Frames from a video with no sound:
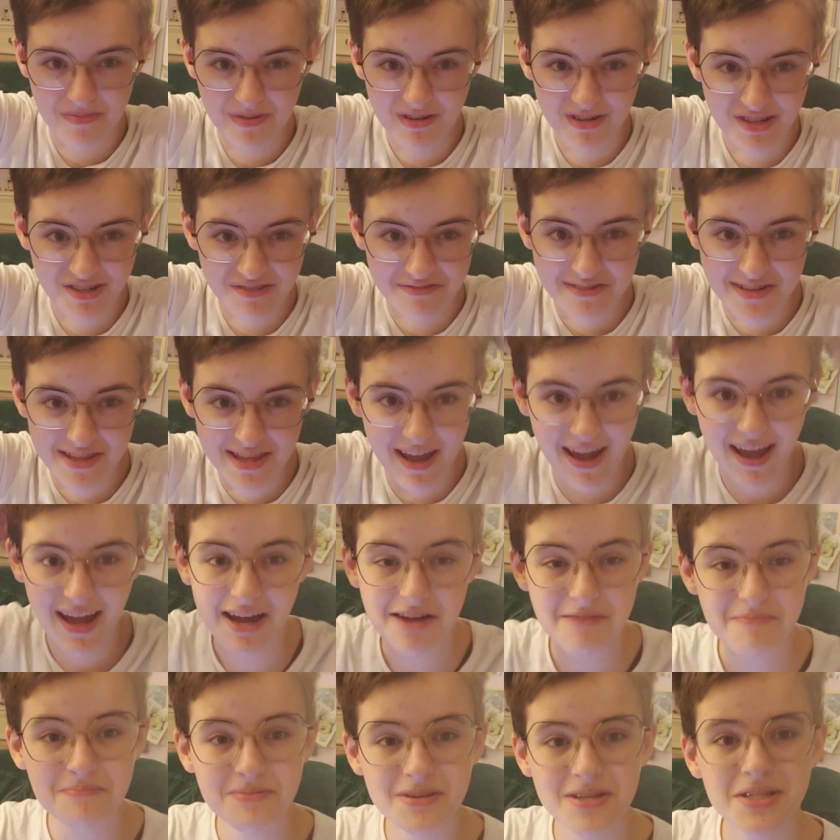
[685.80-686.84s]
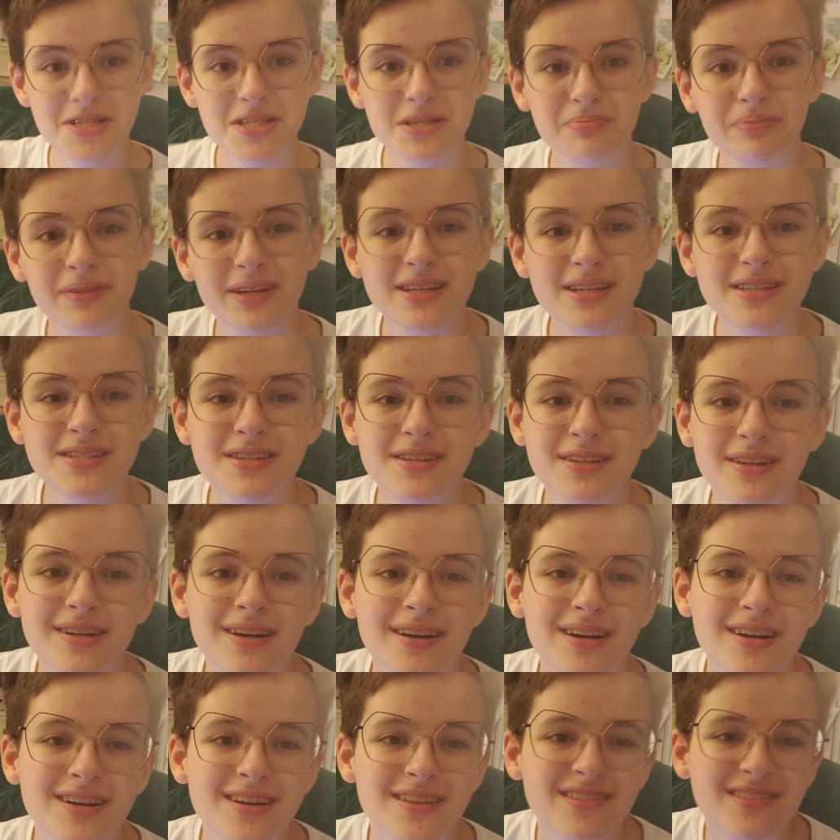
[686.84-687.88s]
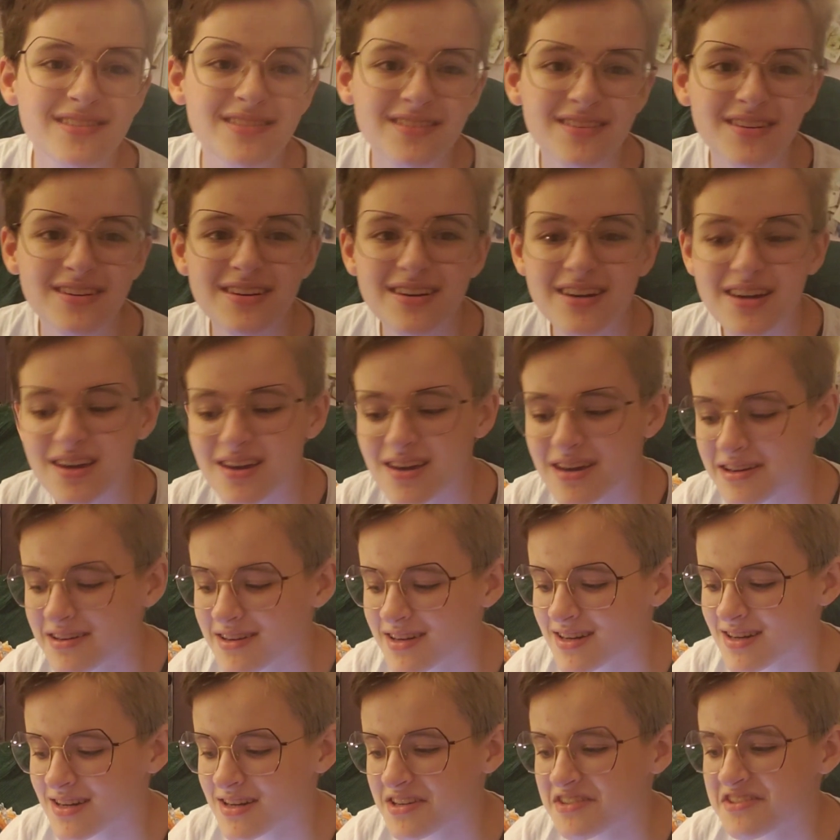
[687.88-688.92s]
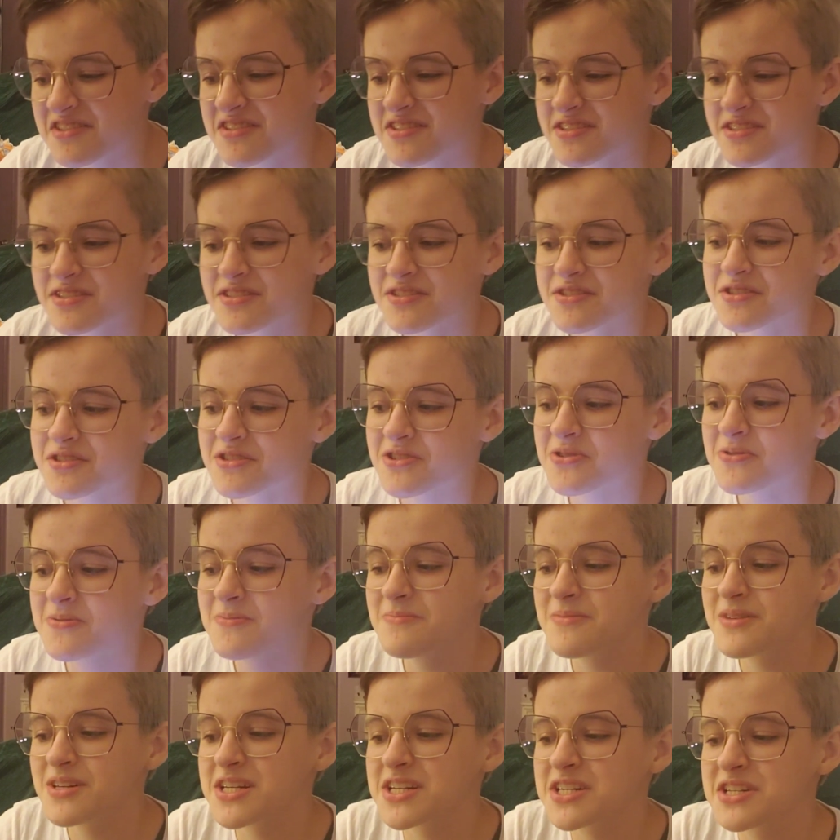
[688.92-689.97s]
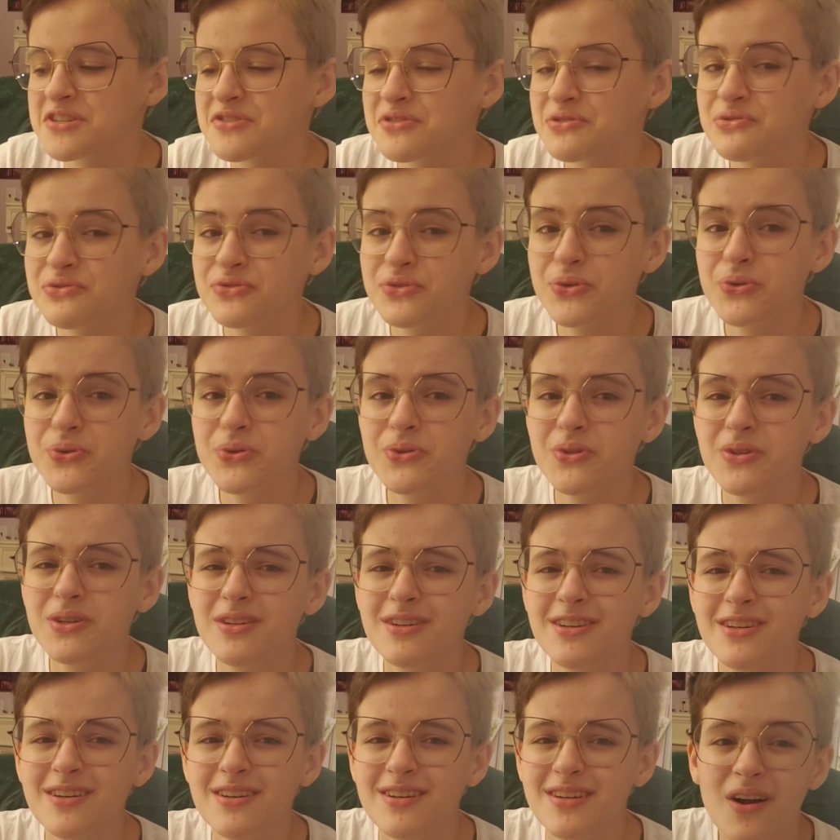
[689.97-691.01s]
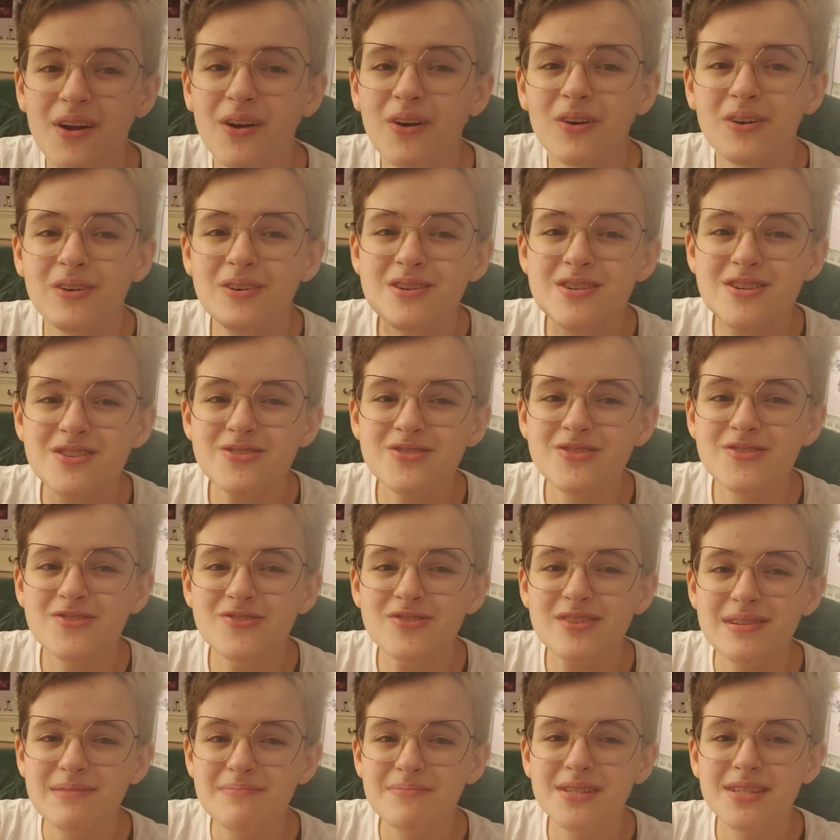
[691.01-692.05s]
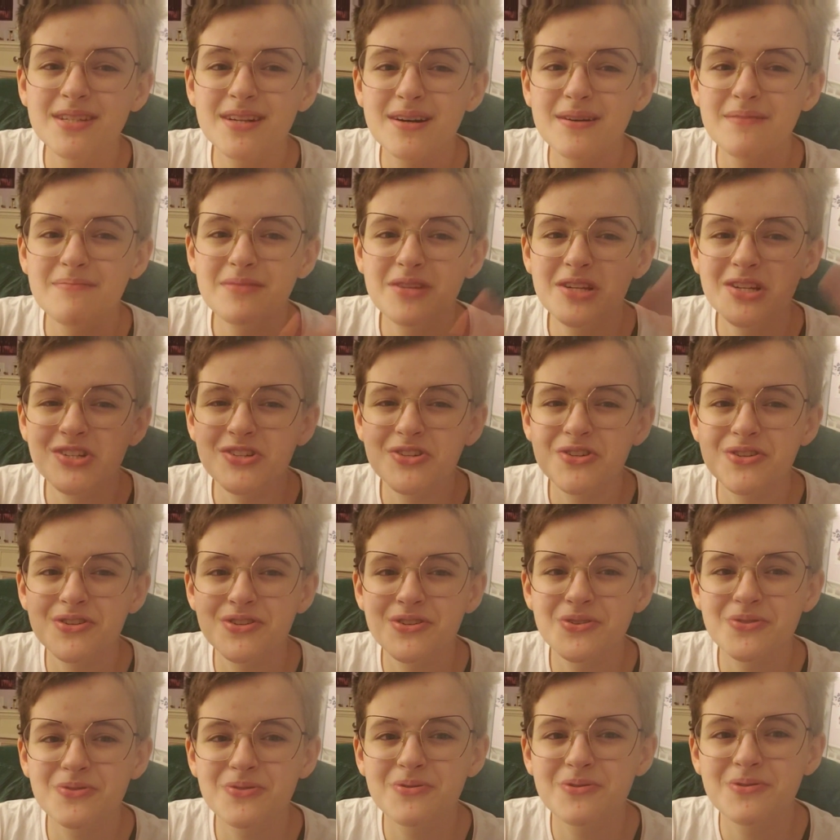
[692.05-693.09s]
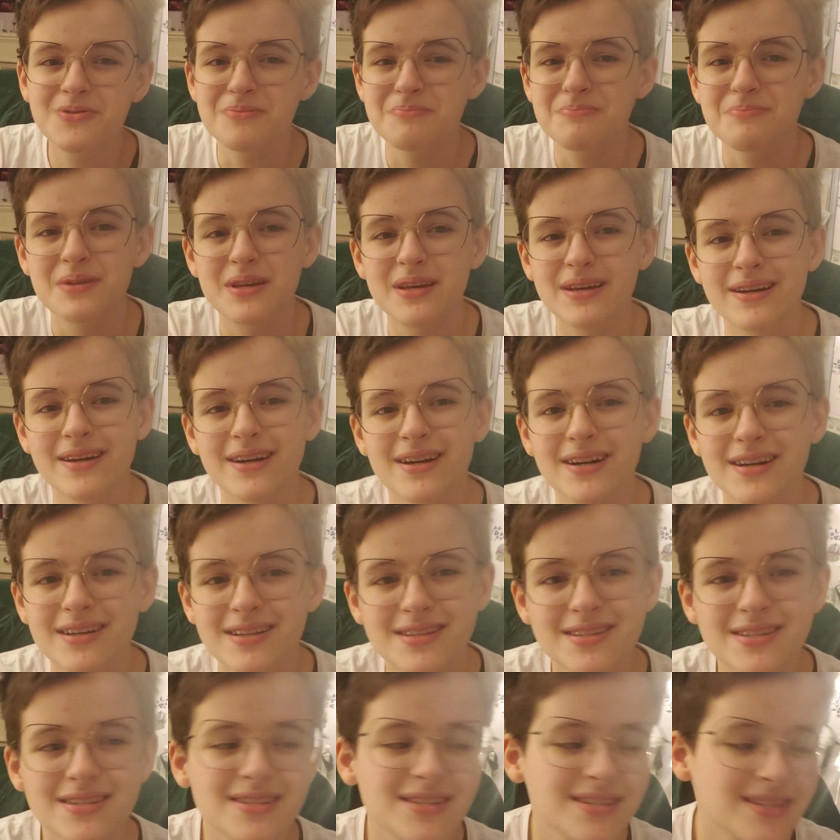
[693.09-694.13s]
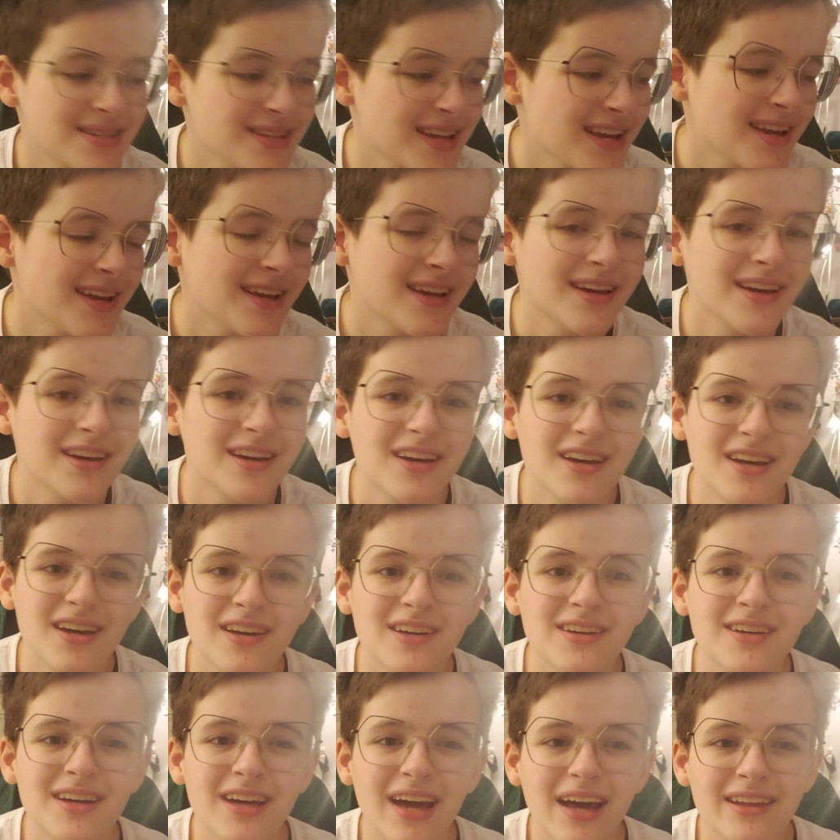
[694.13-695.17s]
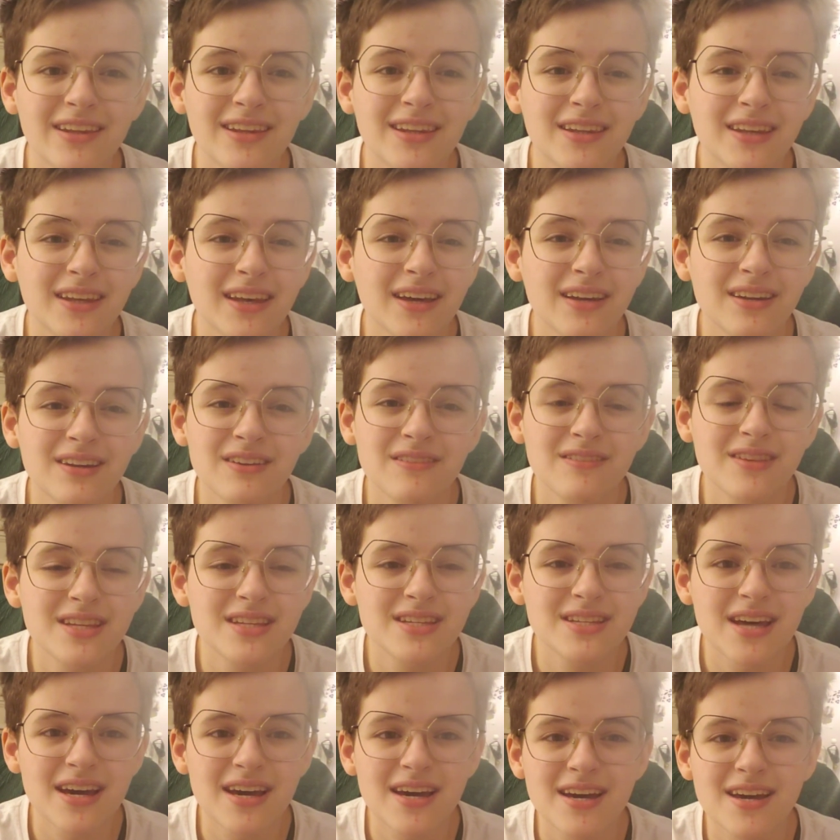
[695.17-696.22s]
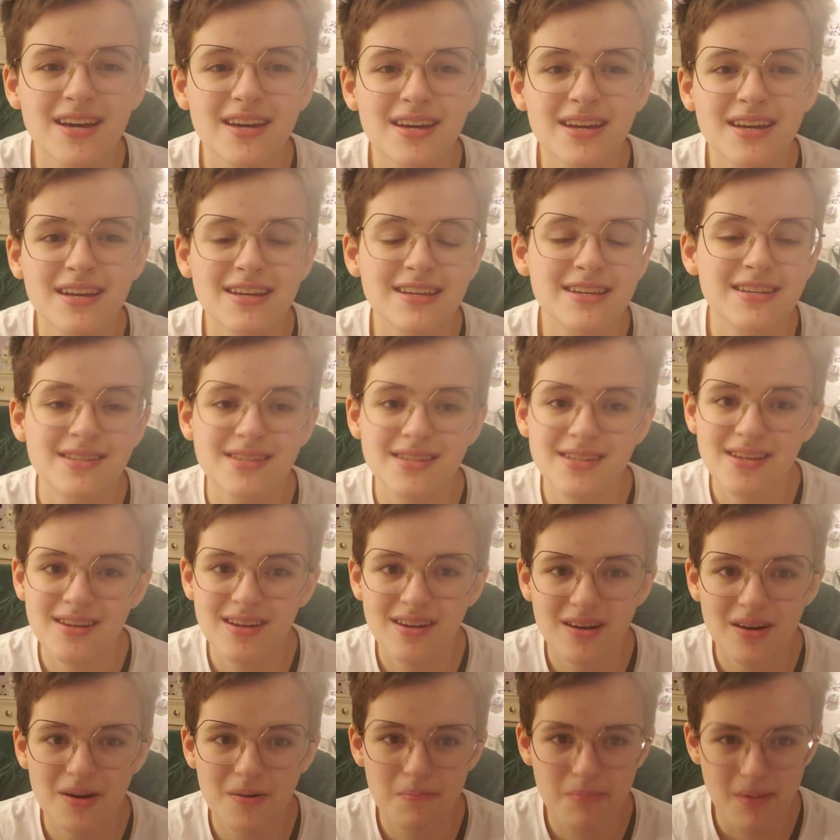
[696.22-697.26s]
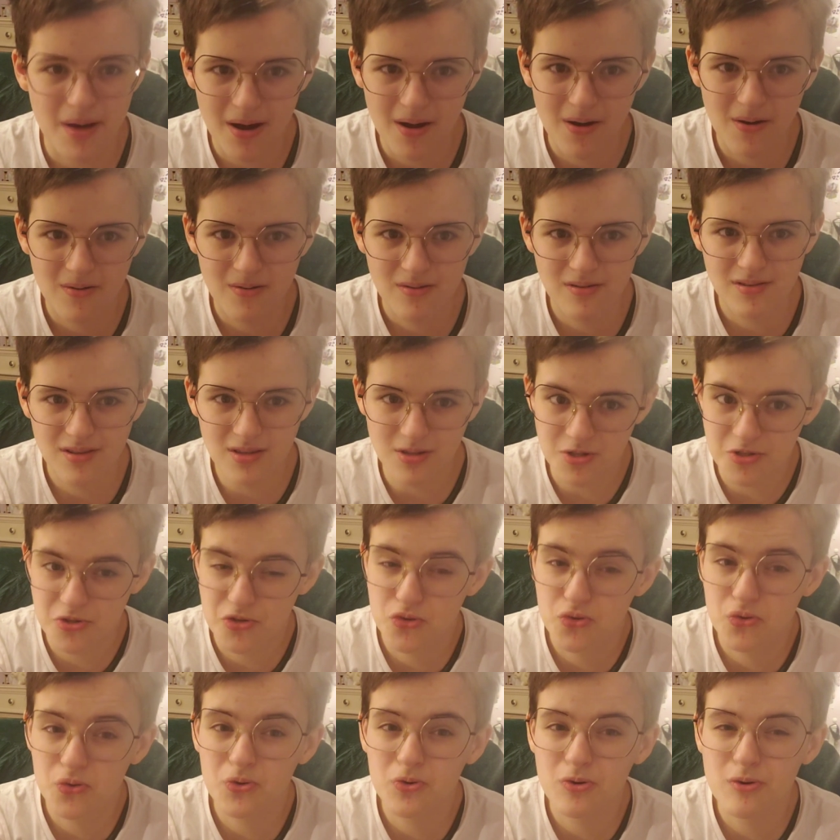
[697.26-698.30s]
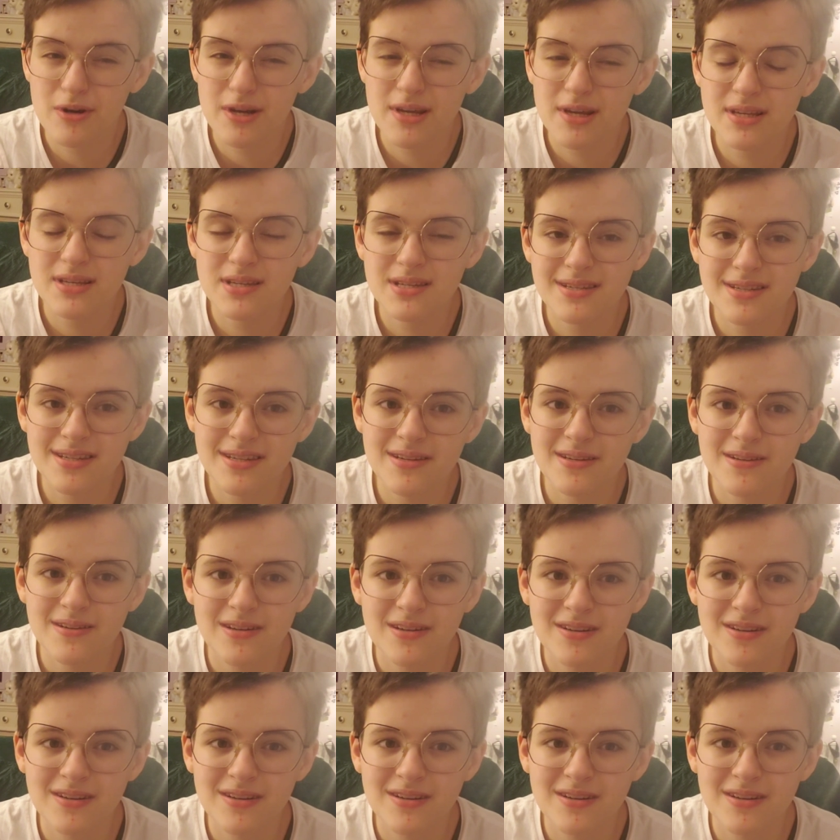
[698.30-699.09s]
much for the happiest place on earth. So much for all your dreams come true, because at the end of the day, it isn't about the stories.